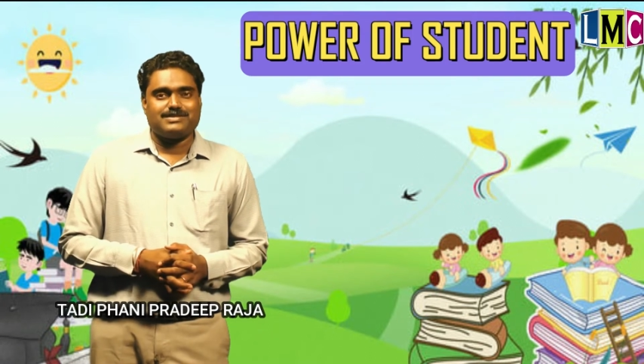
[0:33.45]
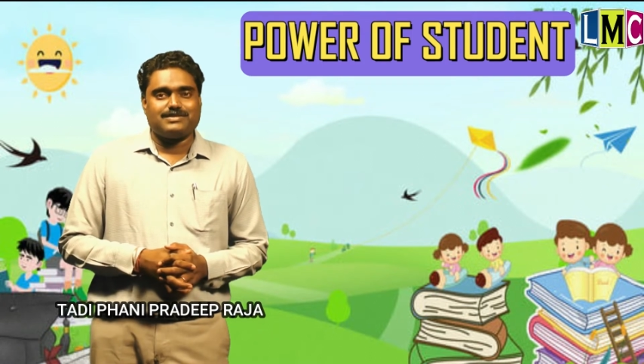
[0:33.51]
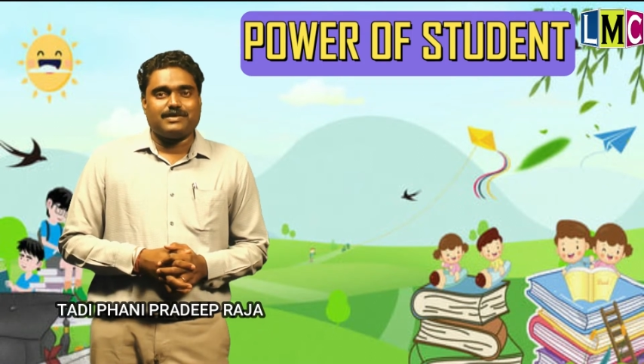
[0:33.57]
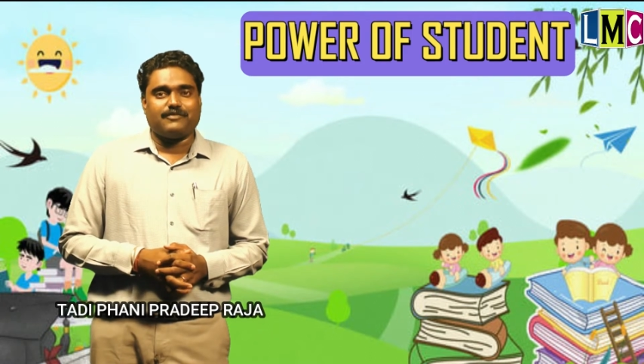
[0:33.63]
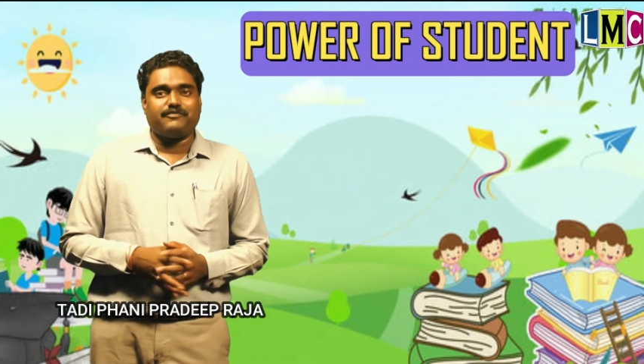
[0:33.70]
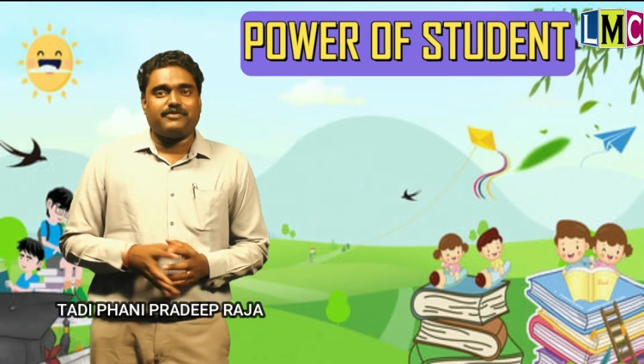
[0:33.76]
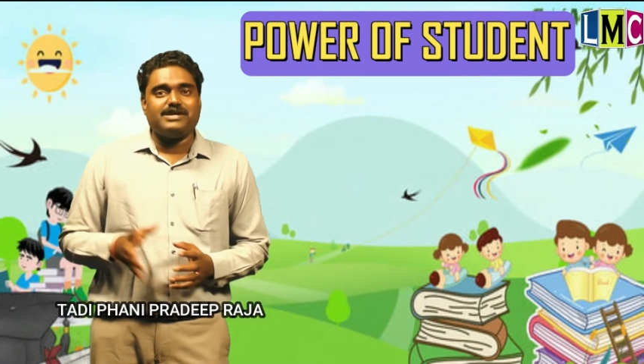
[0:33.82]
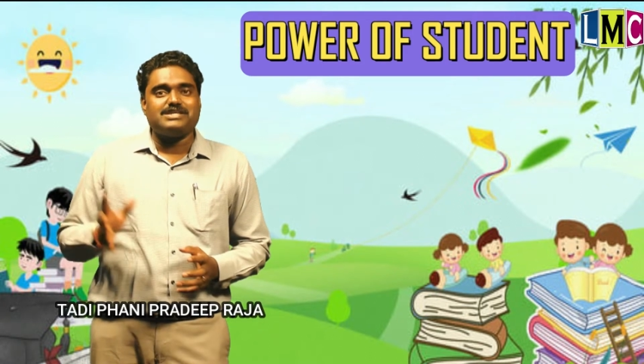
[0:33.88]

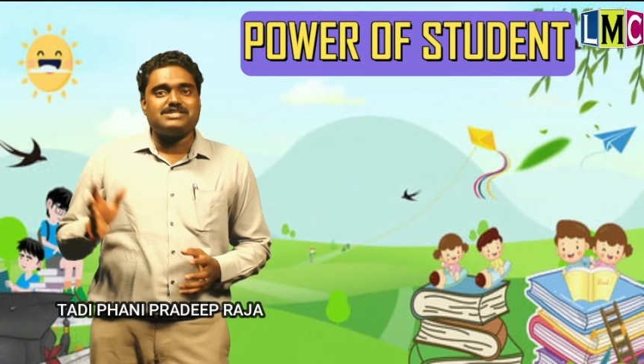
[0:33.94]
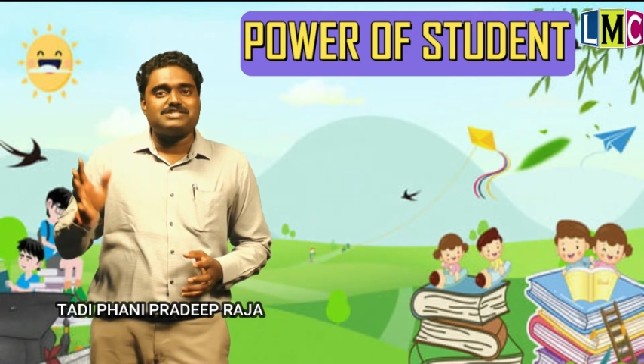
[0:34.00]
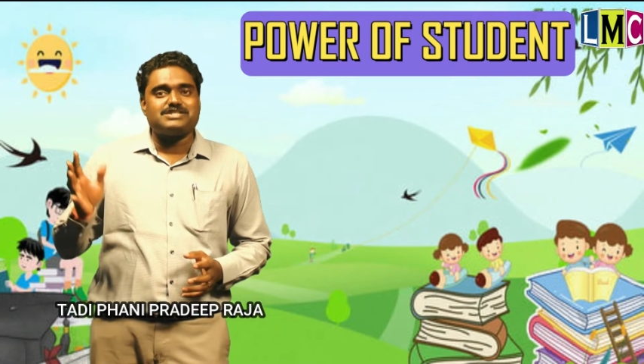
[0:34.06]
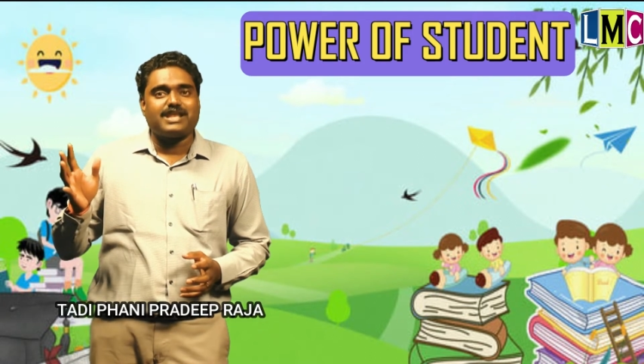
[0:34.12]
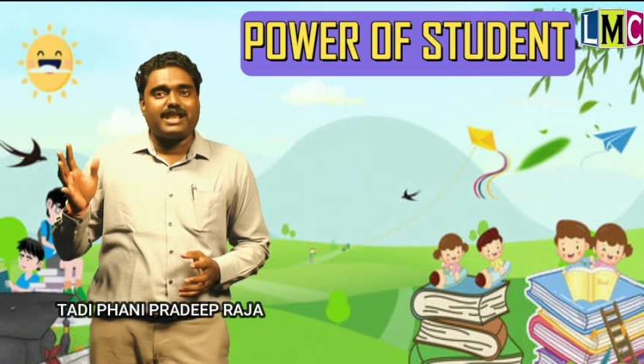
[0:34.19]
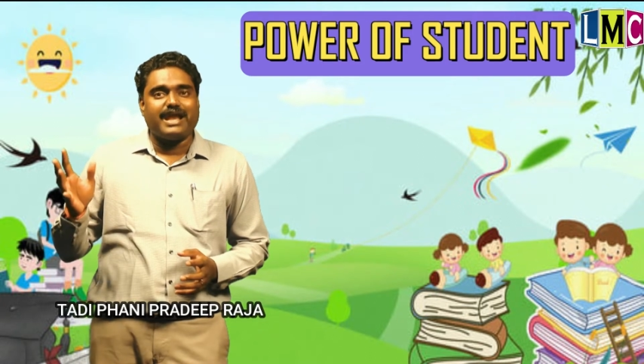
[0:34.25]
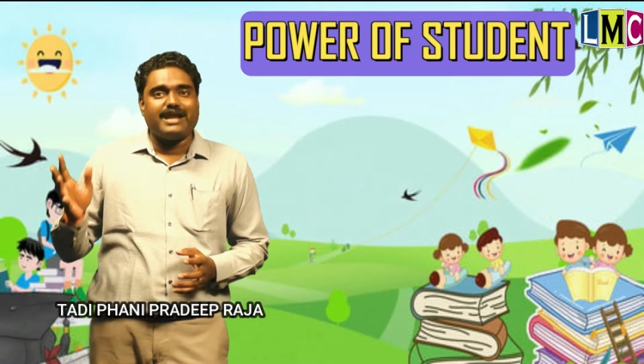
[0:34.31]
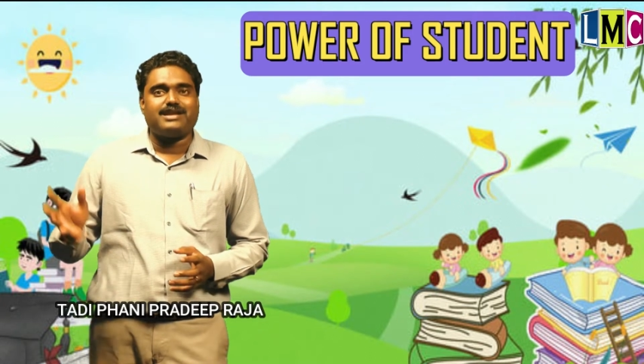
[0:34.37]
The
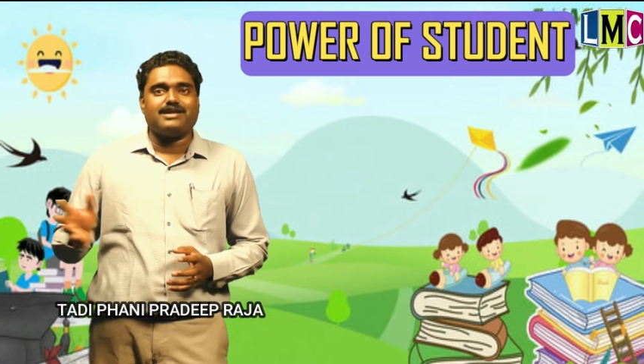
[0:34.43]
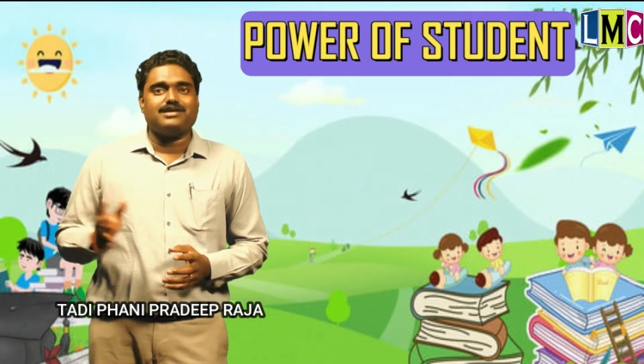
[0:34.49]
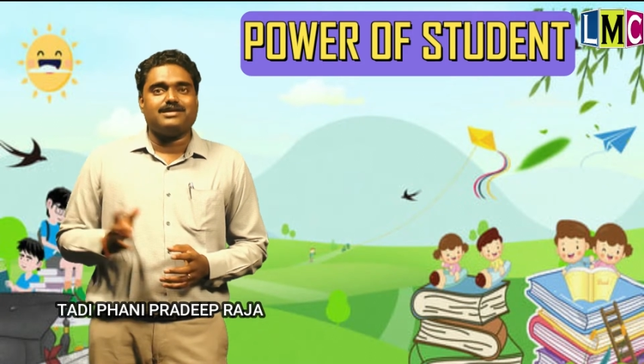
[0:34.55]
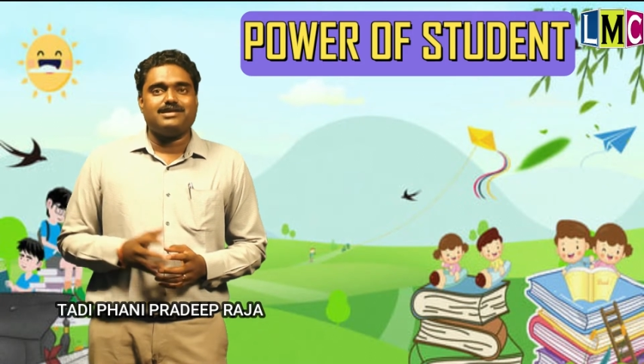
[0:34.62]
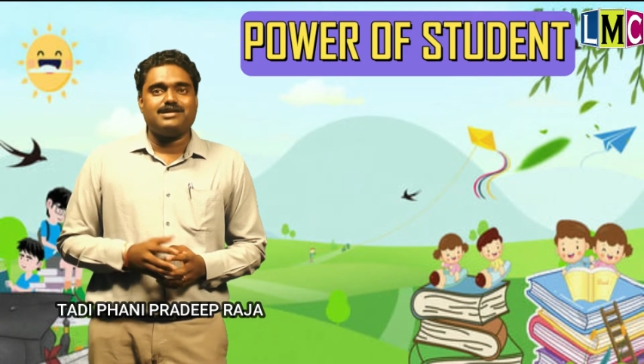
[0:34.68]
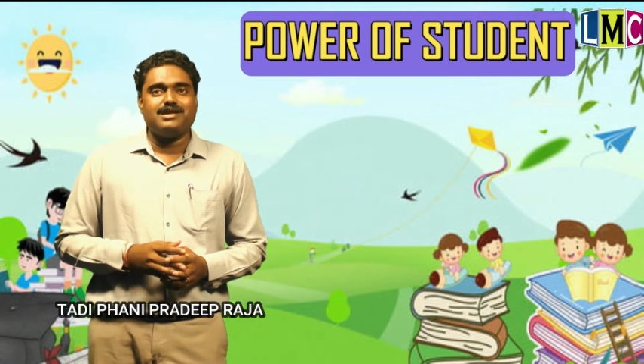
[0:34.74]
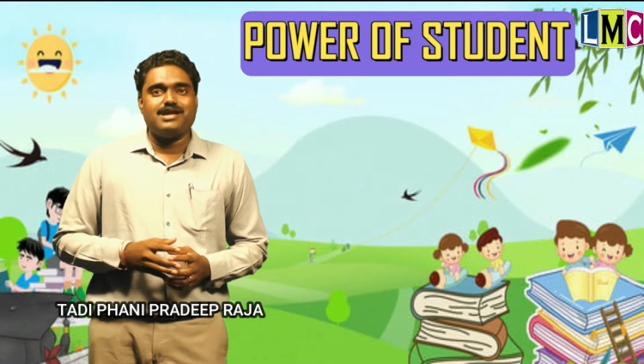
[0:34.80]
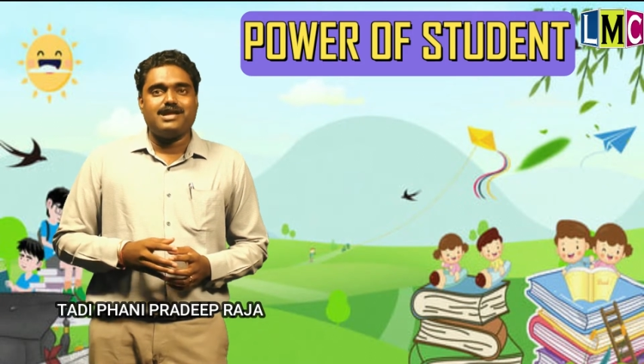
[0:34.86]
first
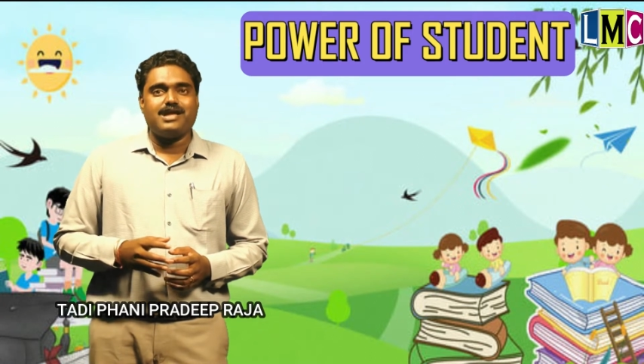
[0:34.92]
letter